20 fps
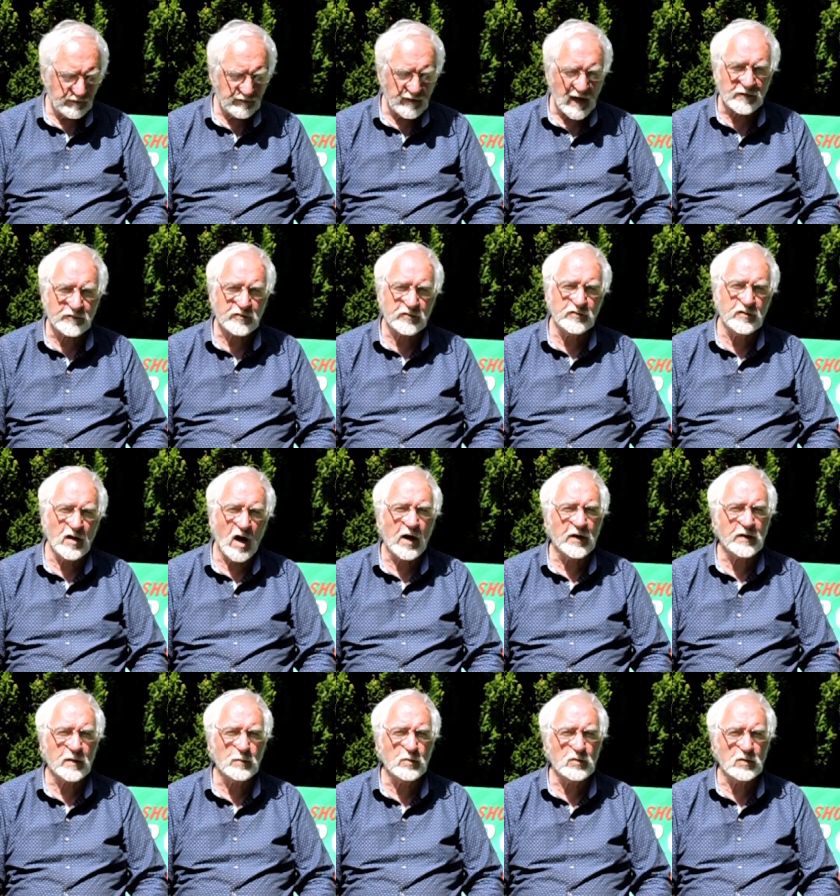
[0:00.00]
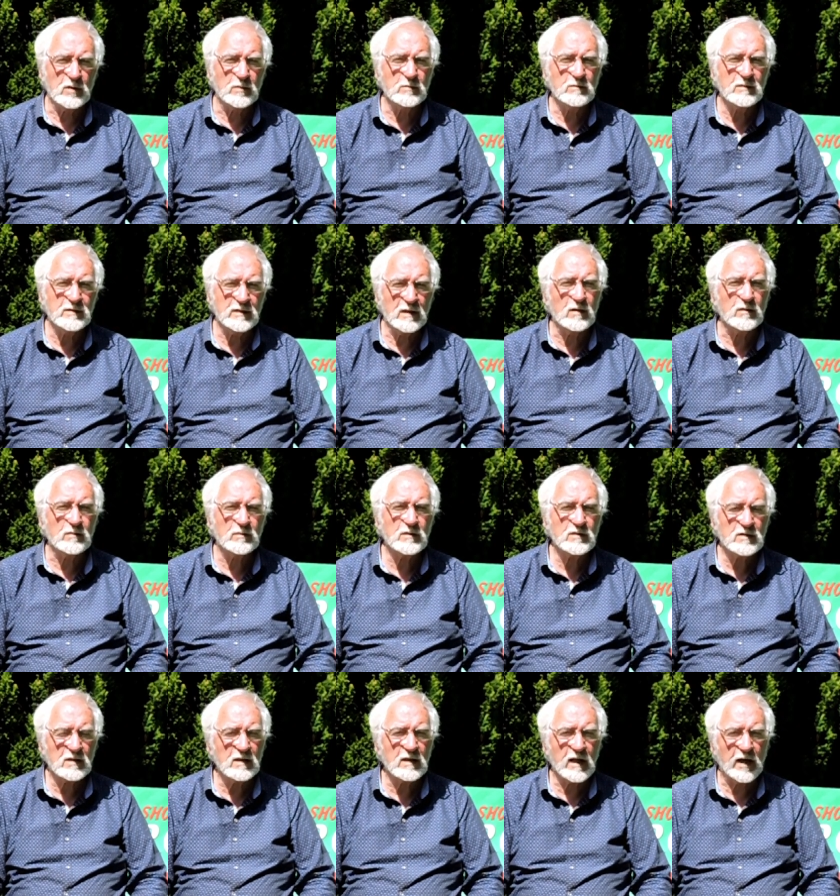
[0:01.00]
Francis Notablum,
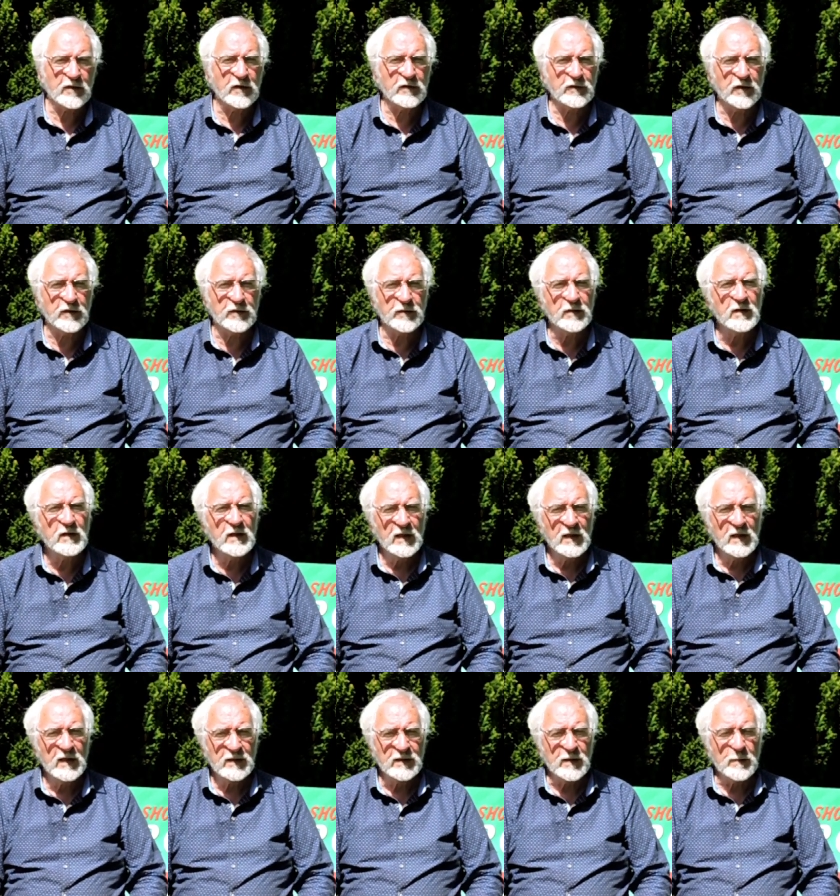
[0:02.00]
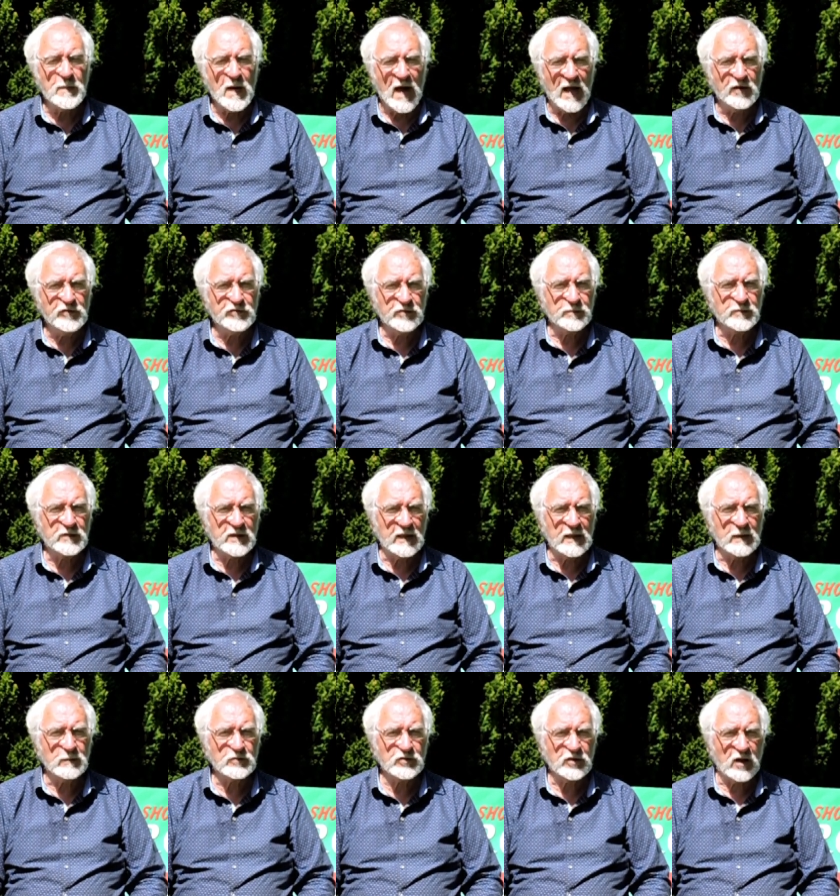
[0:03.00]
a lot of the Belgian
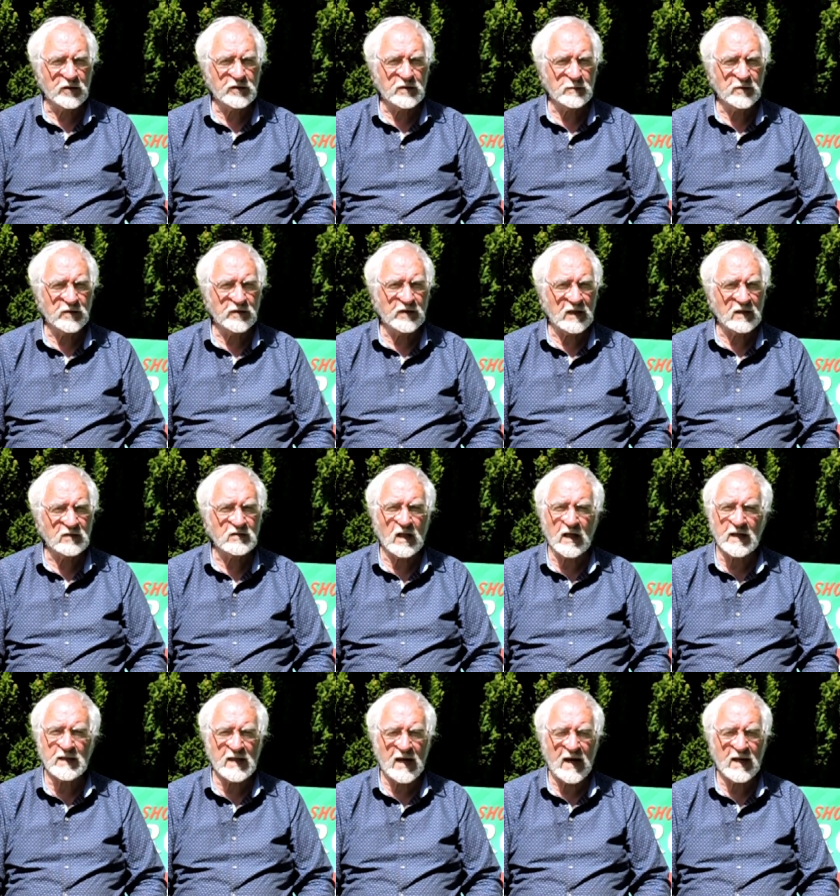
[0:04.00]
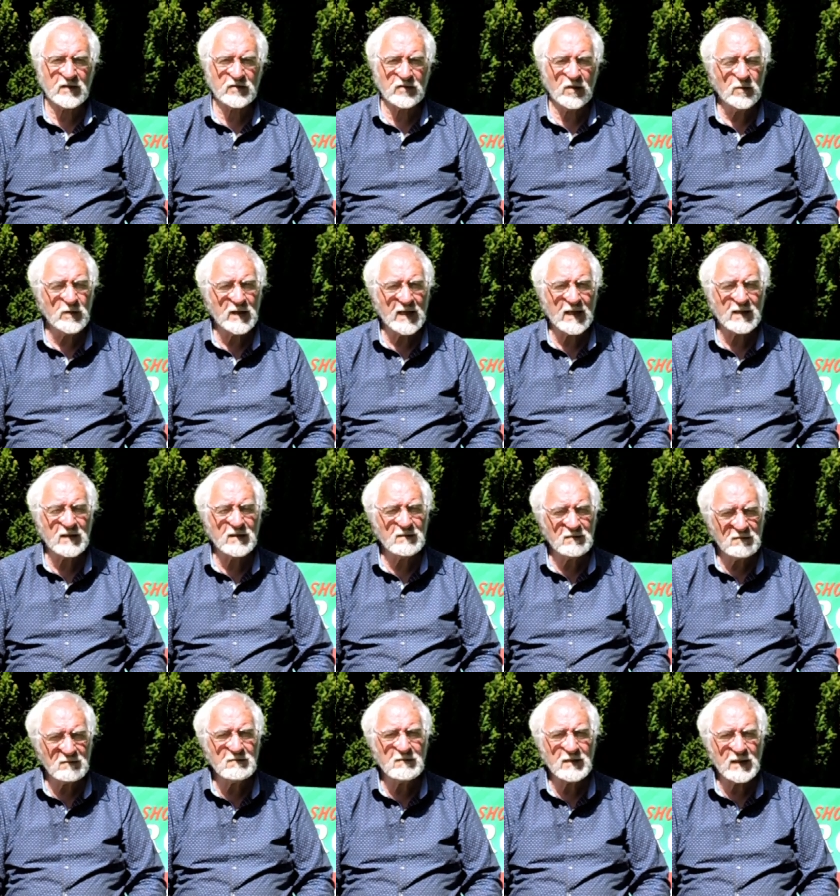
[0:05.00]
team shot them and things like that. So we had
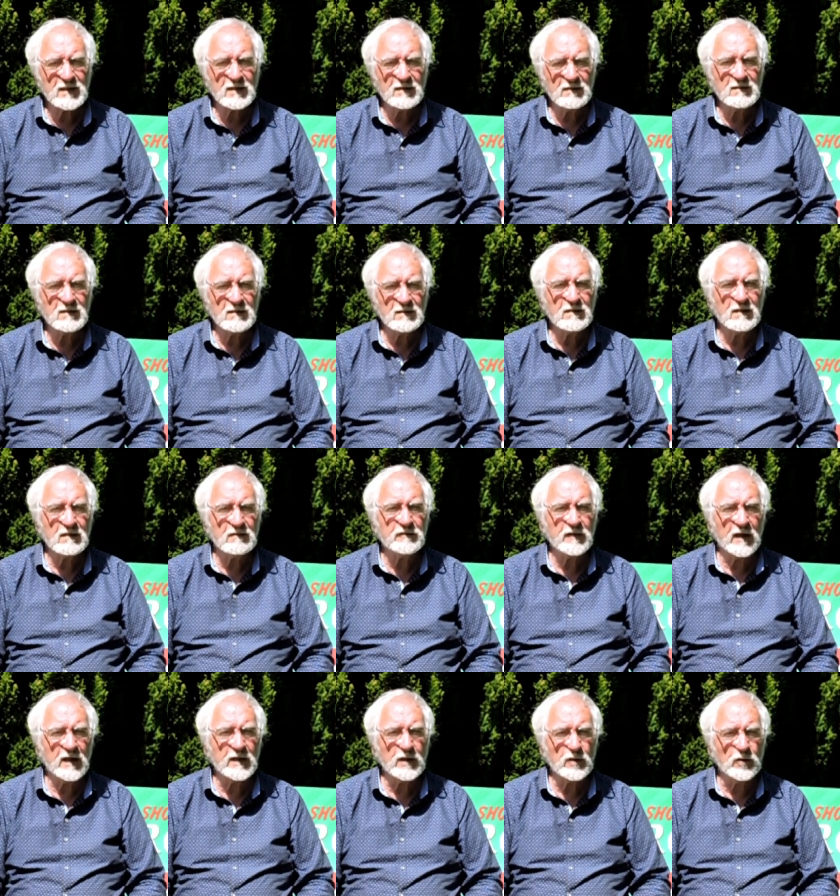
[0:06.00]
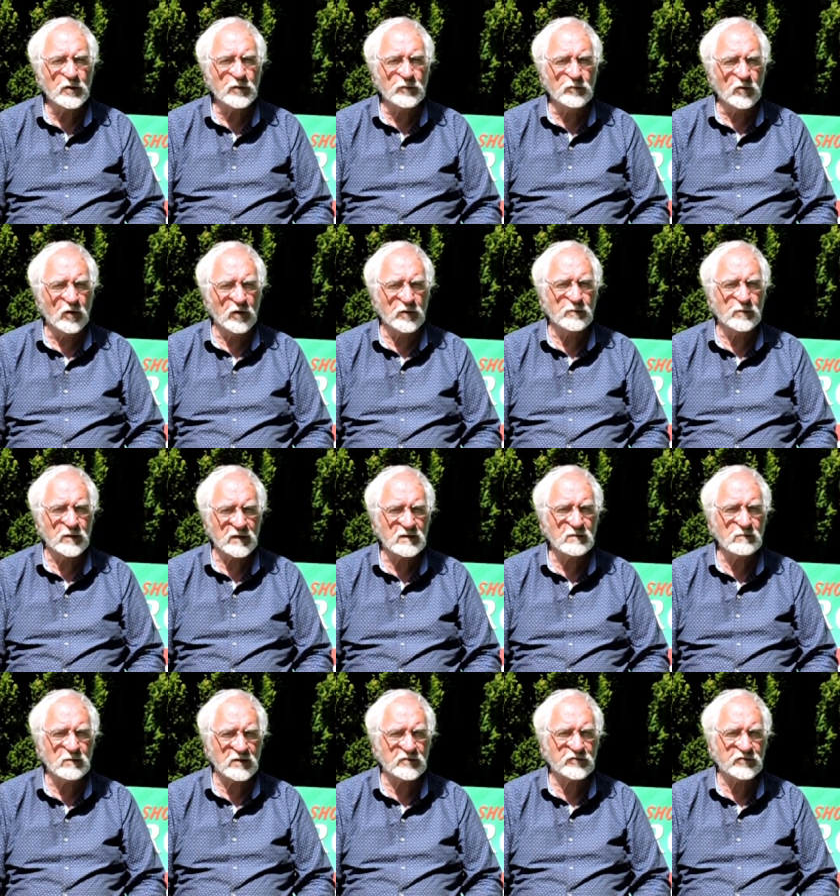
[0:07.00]
a fairly good run
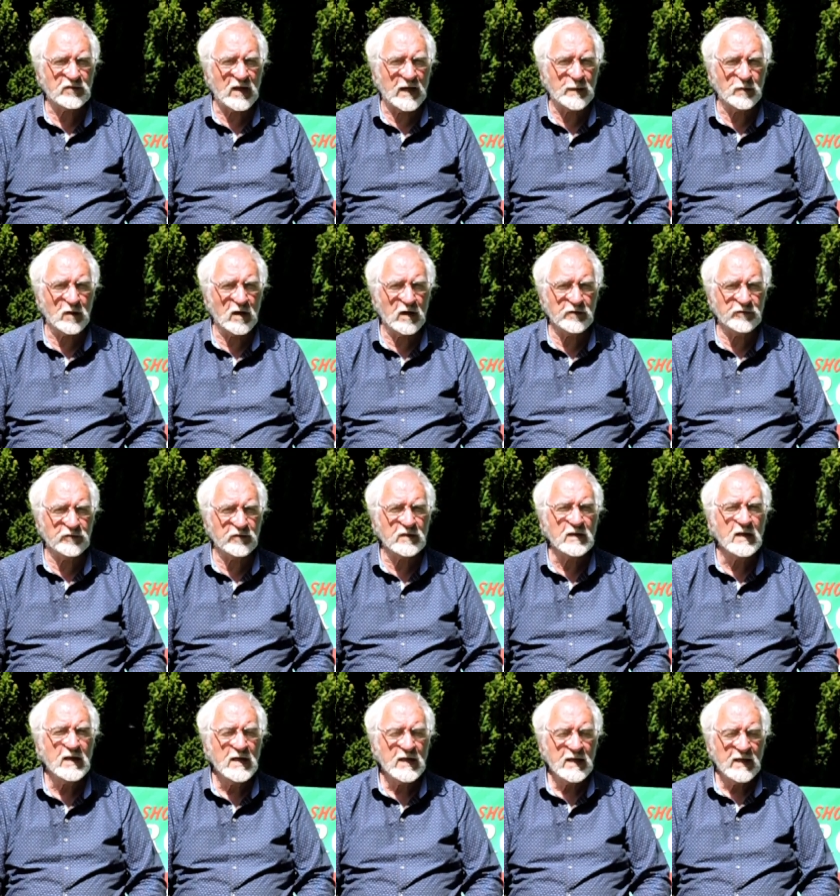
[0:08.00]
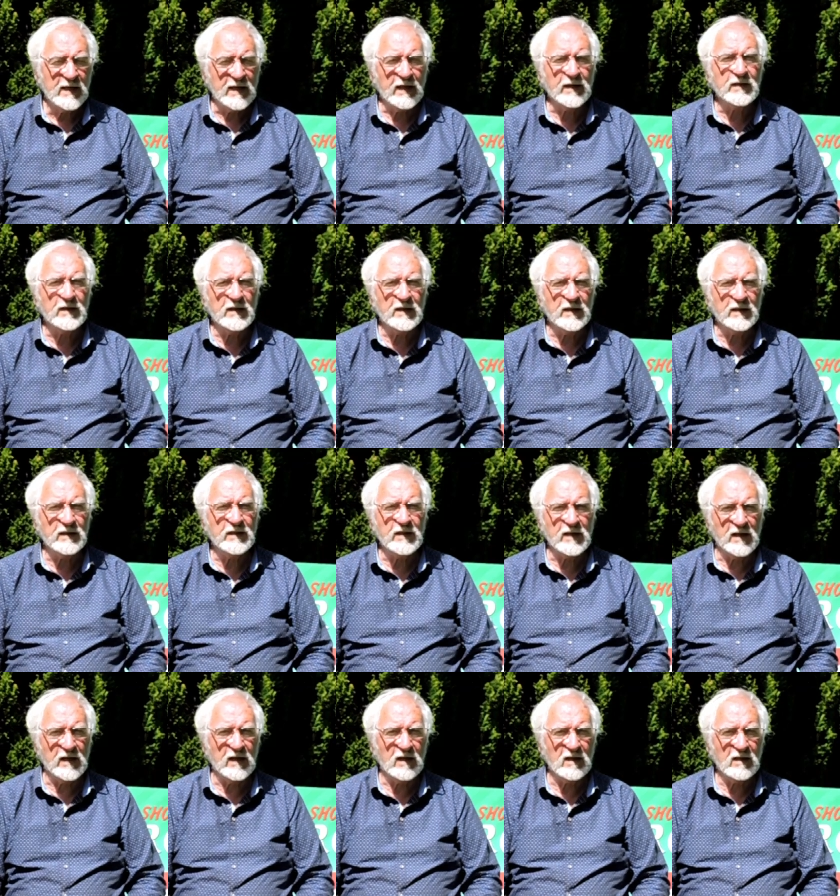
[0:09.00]
with Stabiliser in
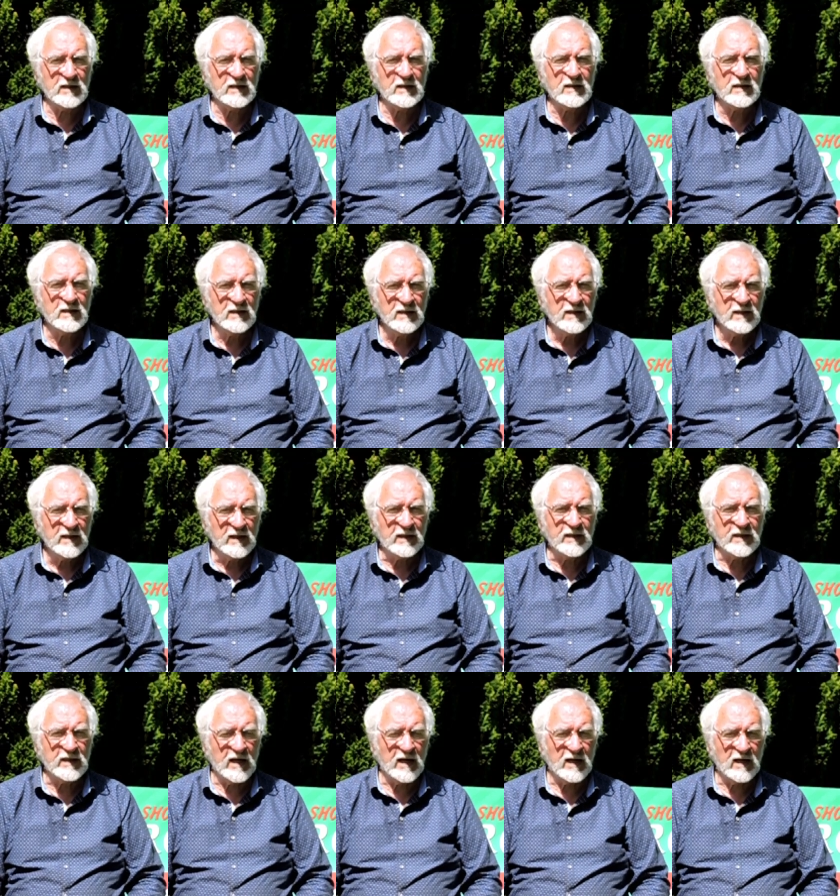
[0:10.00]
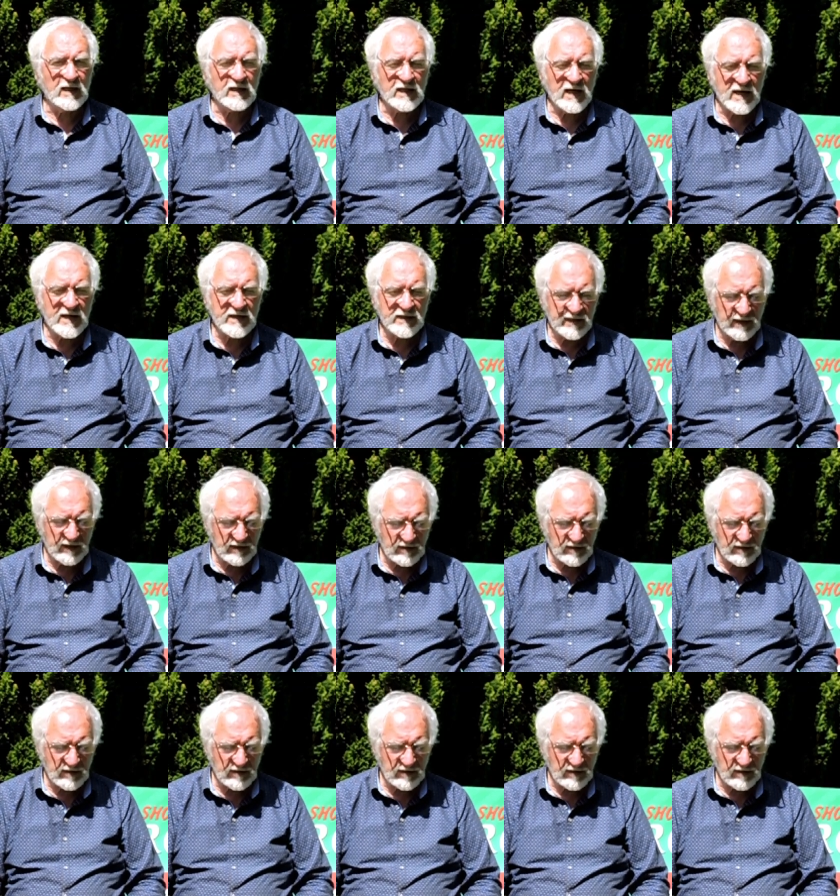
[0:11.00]
the early 80s.